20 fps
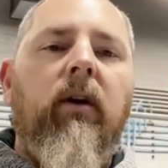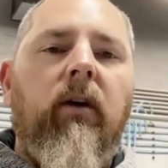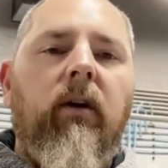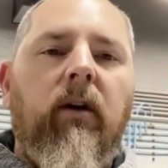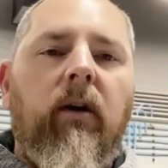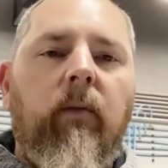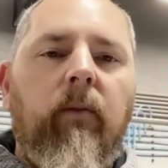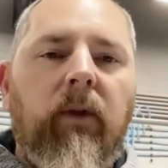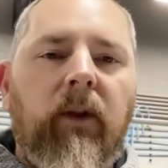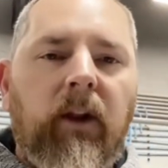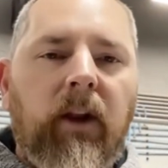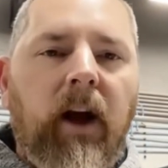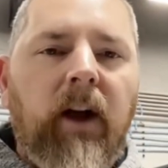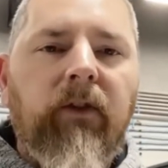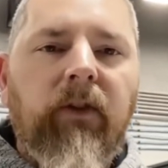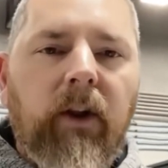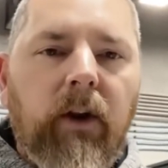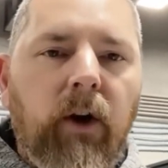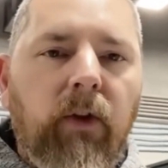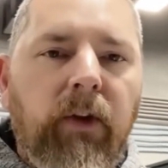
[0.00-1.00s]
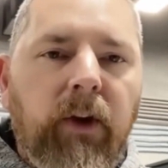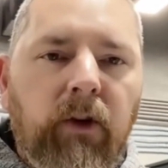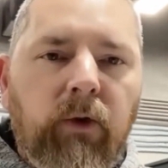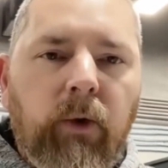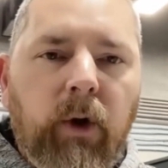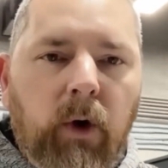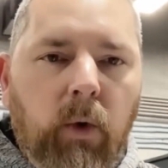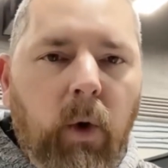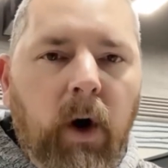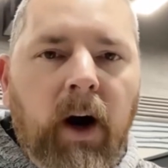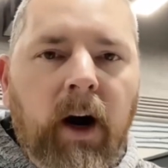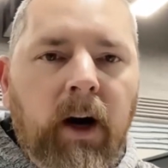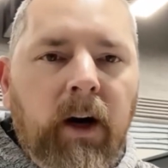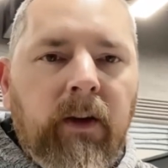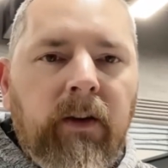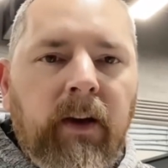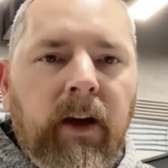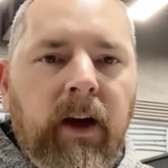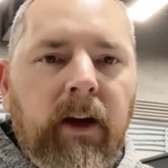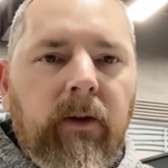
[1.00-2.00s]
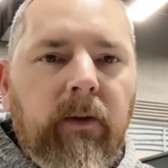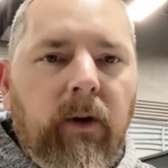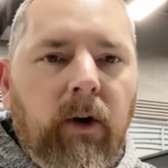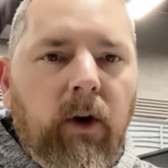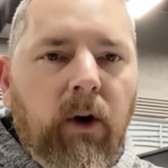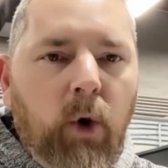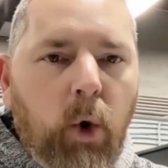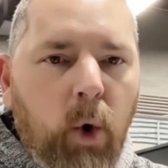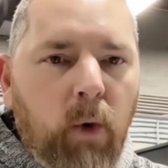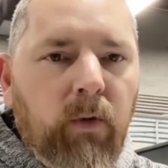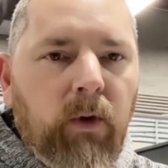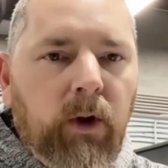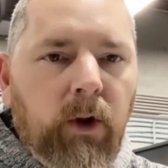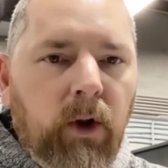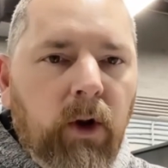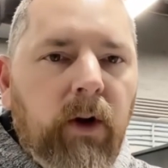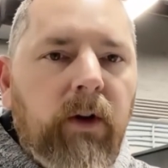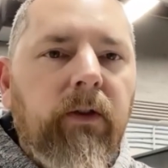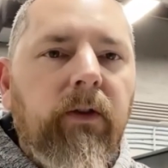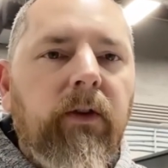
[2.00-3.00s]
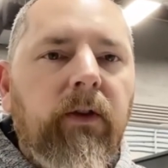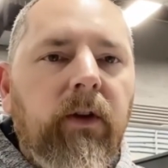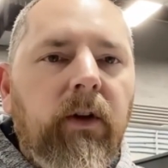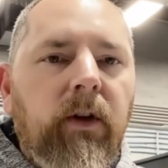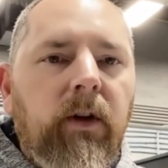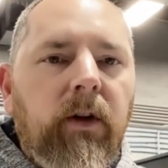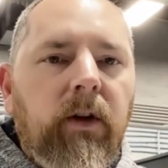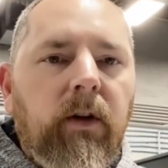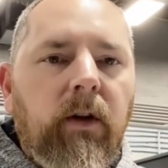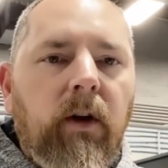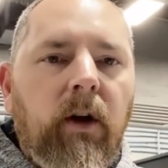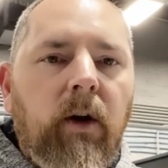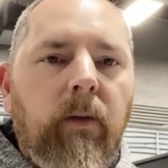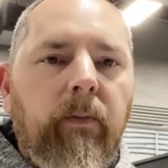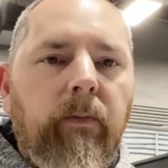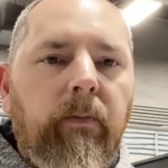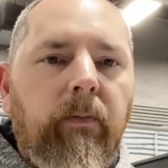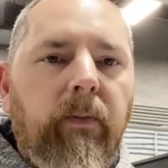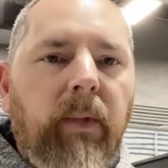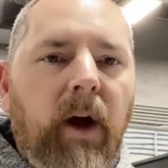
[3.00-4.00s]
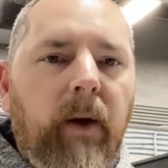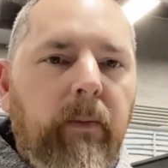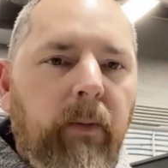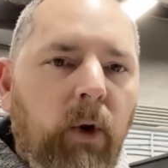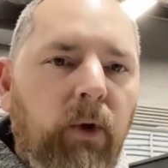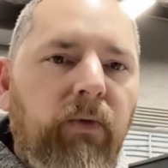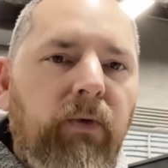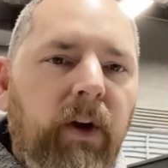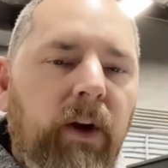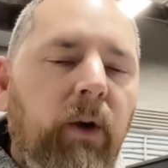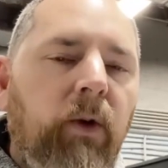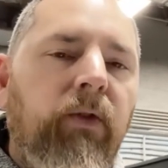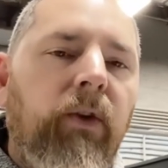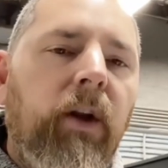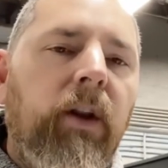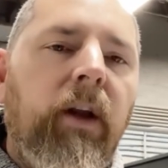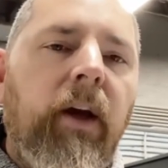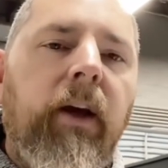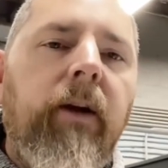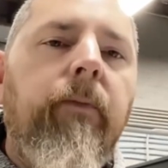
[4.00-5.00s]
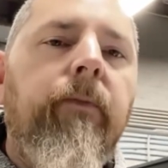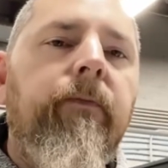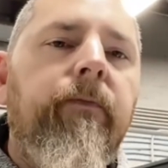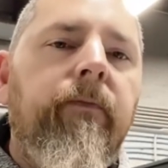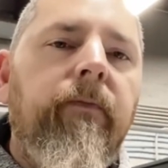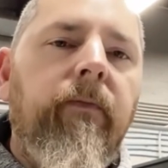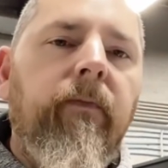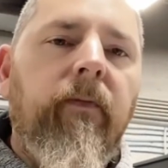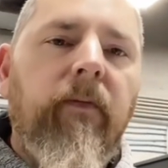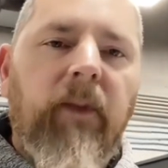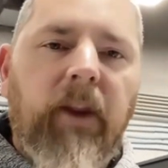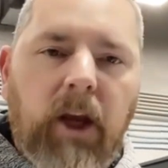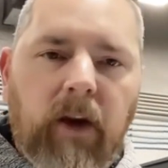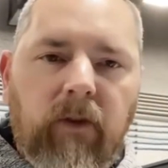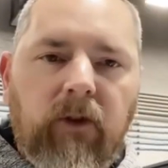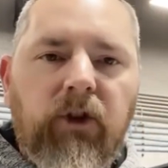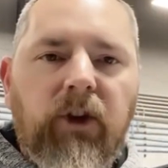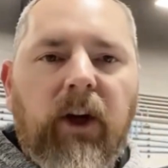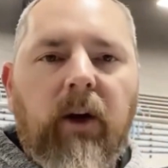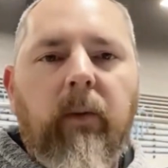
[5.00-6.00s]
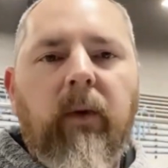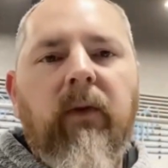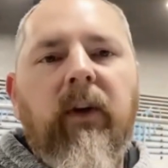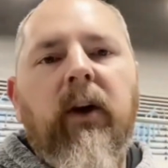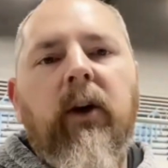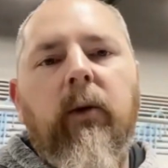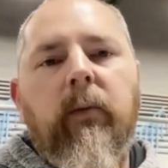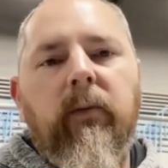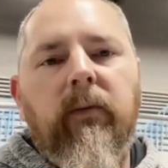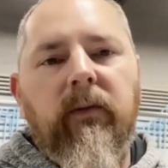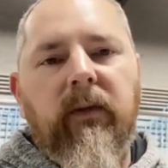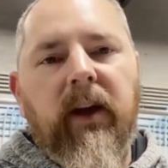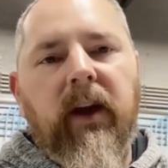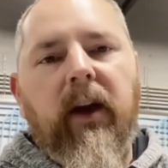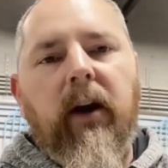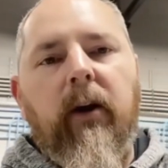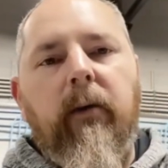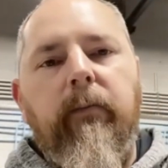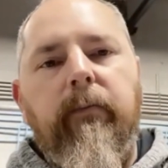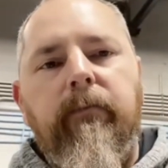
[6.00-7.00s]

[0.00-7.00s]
Lots of little things are required that are overlooked by most videos online. Thank you for checking out my video. Take care.